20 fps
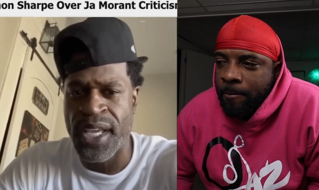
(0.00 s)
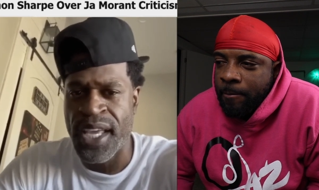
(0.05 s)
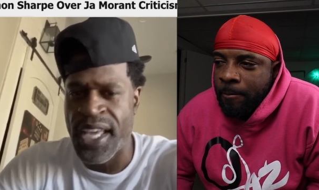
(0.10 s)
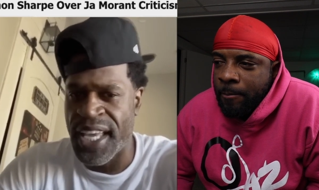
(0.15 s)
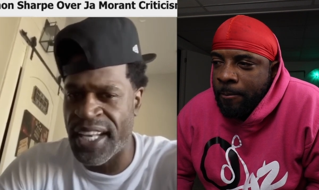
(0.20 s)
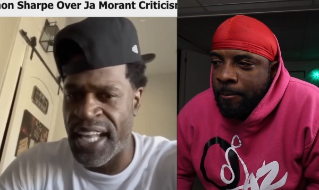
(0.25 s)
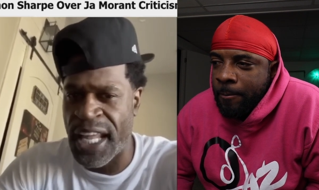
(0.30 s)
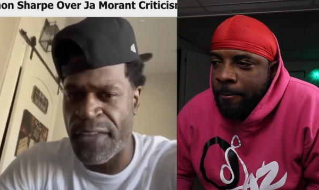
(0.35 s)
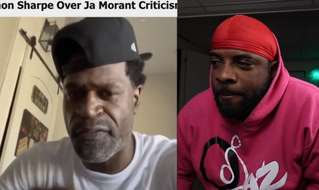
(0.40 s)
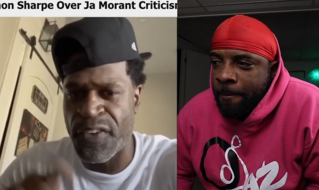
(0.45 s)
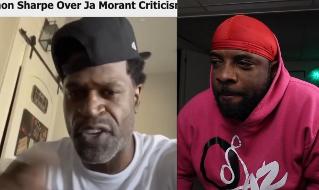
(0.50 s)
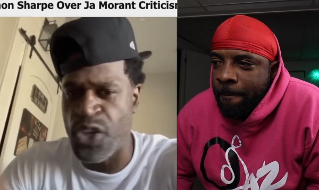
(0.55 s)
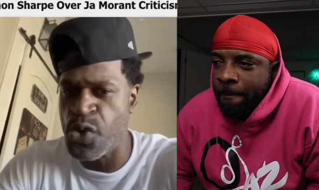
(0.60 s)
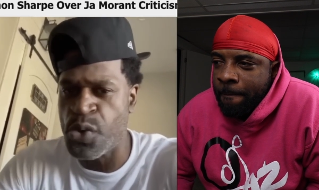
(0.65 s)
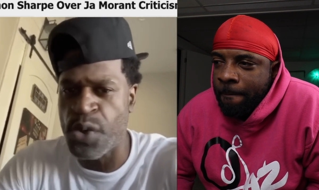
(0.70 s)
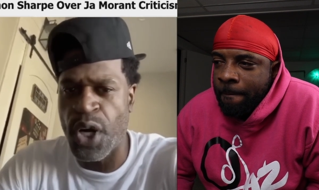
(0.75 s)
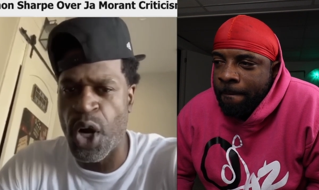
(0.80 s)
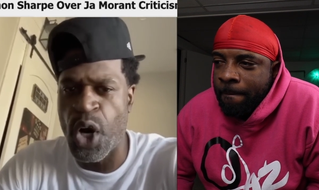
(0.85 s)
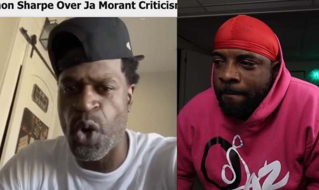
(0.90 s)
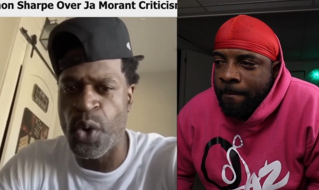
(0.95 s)
Speaker 1: It ain't for you
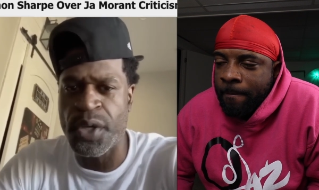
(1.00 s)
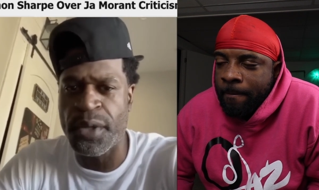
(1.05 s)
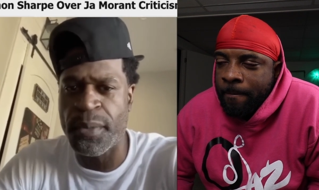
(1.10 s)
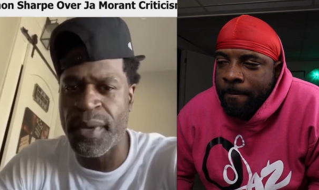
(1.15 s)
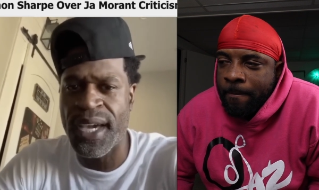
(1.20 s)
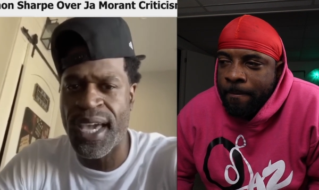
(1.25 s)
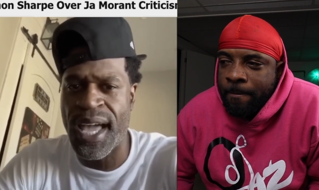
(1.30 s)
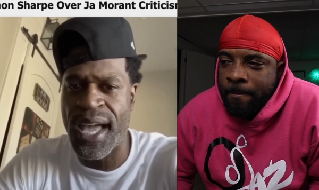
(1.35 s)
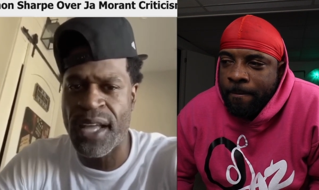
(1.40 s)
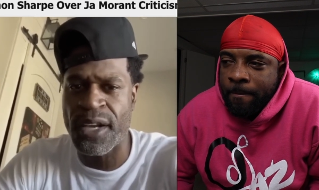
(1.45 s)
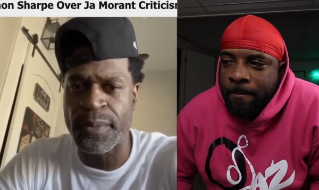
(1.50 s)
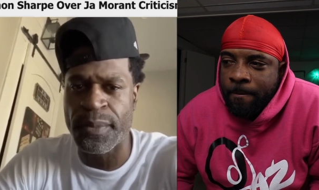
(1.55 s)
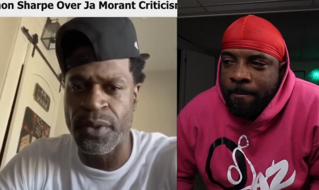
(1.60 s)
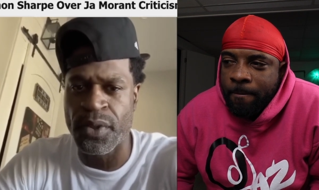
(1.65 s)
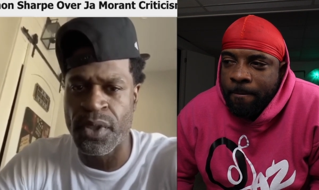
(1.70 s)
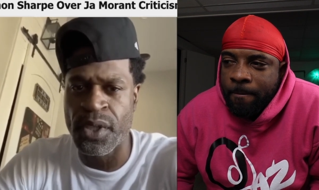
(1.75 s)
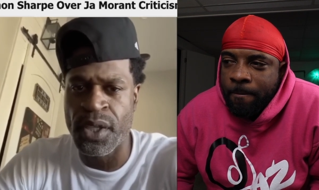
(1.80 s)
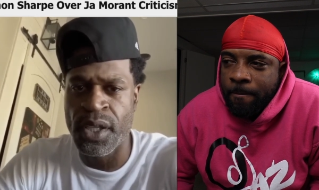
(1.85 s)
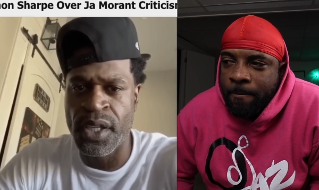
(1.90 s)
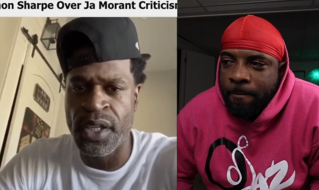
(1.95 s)
to hold him accountable.
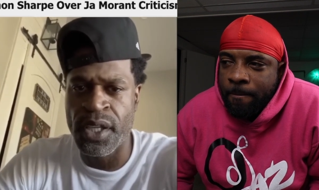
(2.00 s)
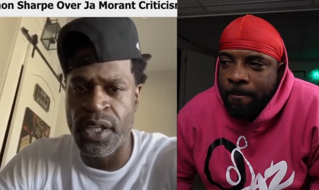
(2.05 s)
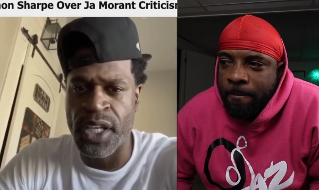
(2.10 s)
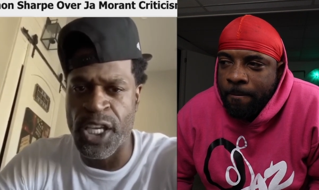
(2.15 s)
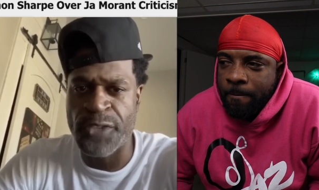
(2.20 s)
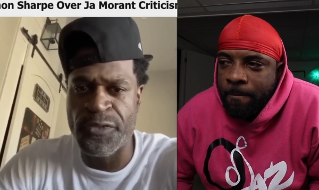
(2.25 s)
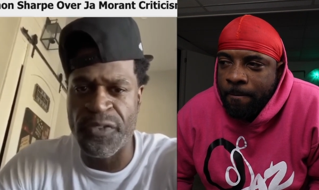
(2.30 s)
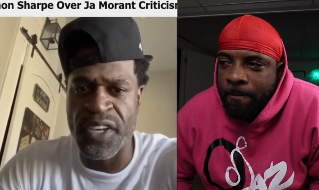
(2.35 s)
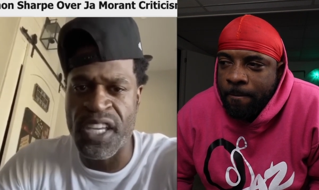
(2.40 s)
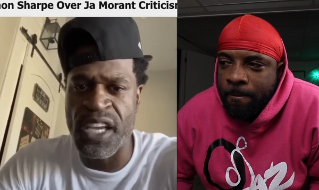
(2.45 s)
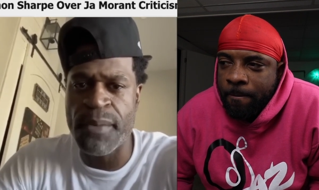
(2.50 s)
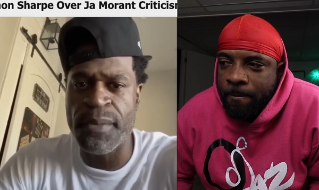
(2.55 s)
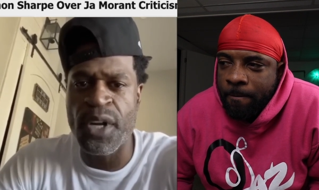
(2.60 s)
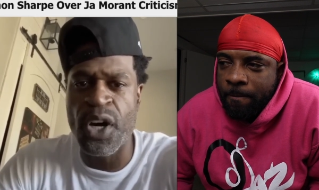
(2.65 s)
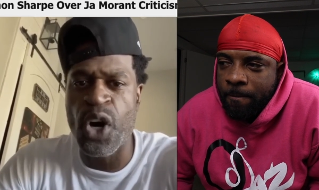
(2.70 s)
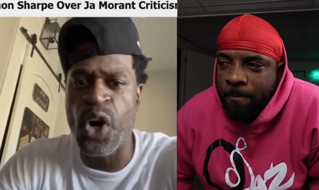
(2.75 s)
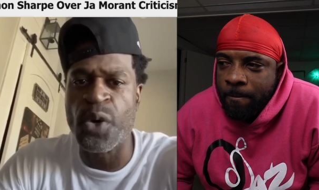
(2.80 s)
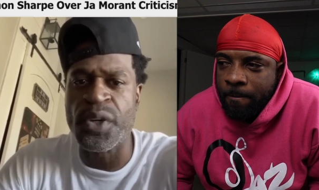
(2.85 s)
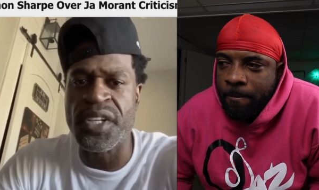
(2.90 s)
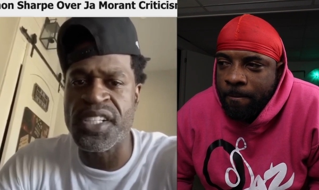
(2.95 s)
It's for him to
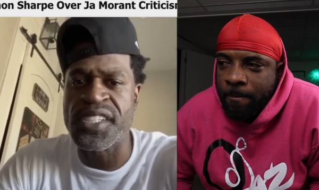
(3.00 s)
hold